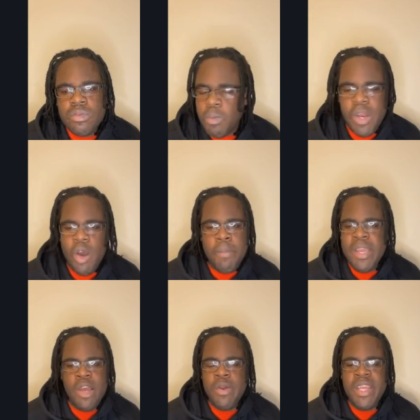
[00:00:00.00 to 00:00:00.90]
need Gracie. No,
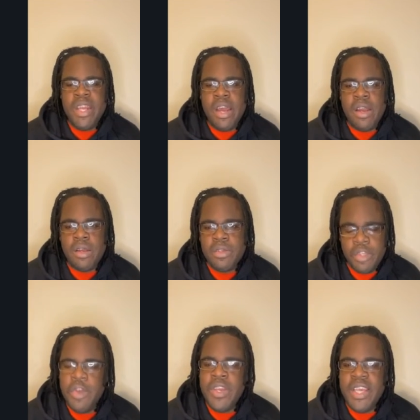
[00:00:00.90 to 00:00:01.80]
me don't need her.
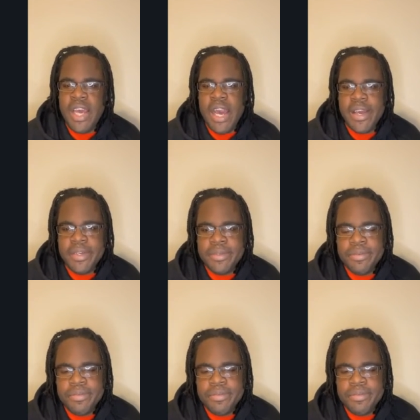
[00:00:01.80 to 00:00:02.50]
You, you need her.